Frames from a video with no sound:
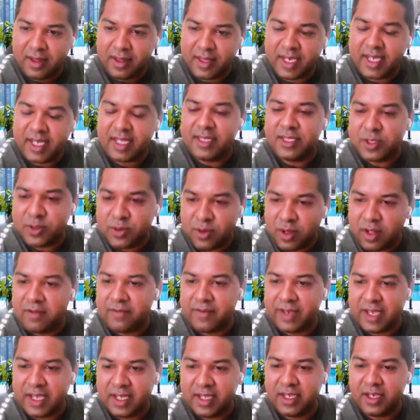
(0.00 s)
than
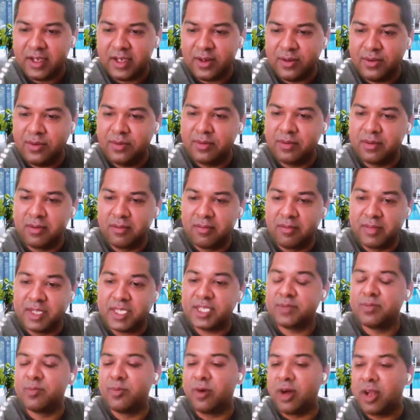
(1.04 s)
solving, you know,
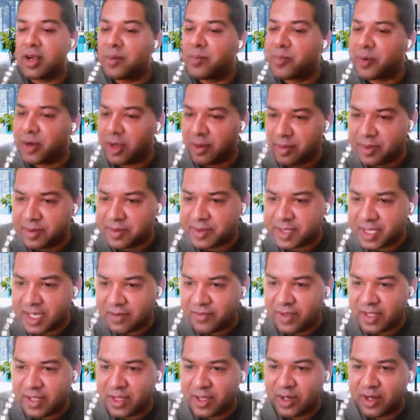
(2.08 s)
much smaller problems
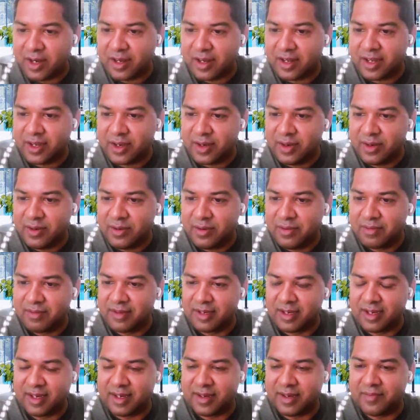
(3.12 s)
that we thought, you know,
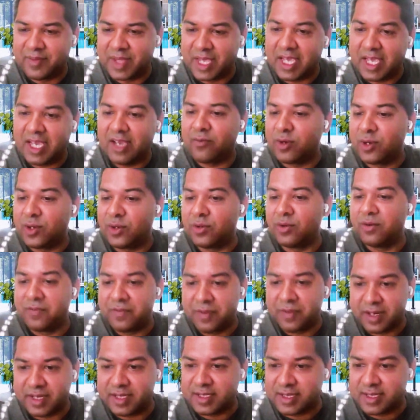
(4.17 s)
uh, AI would do
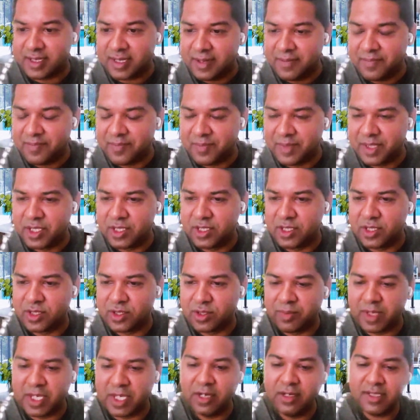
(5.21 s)
first.
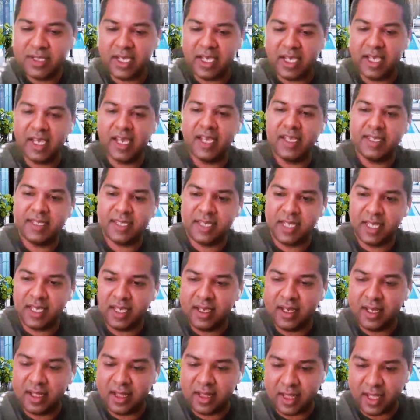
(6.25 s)
So because AI is
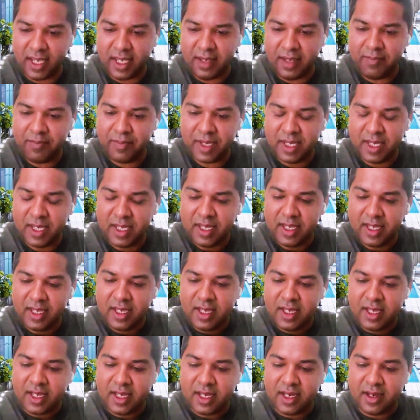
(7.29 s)
taking a leap,
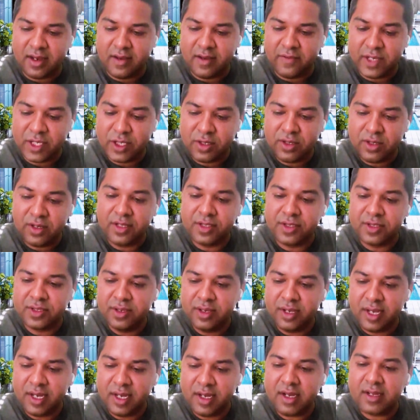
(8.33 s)
uh, we should
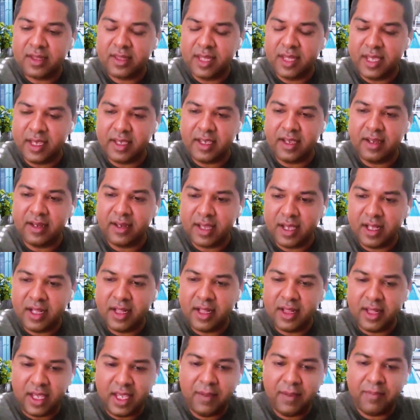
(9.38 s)
also in our thinking take a
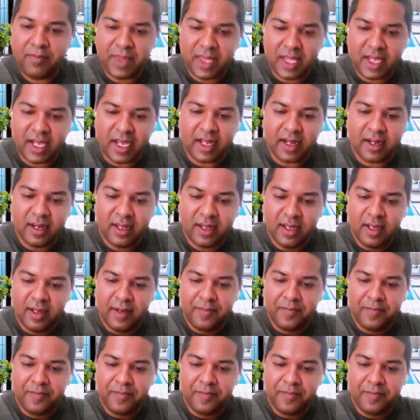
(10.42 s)
leap that